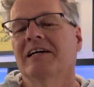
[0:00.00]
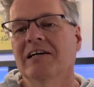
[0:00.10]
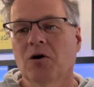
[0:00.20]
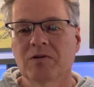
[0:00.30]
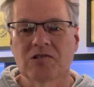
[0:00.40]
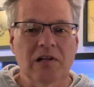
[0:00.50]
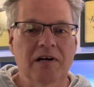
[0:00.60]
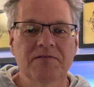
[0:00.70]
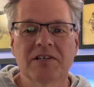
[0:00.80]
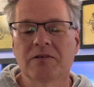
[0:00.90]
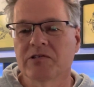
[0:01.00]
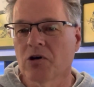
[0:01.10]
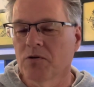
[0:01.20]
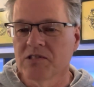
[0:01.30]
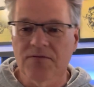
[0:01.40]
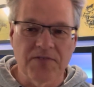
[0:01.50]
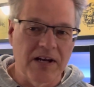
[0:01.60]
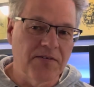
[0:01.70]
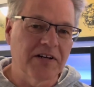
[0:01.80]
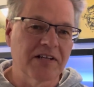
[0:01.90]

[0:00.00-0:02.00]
I always loved it, was always a favorite.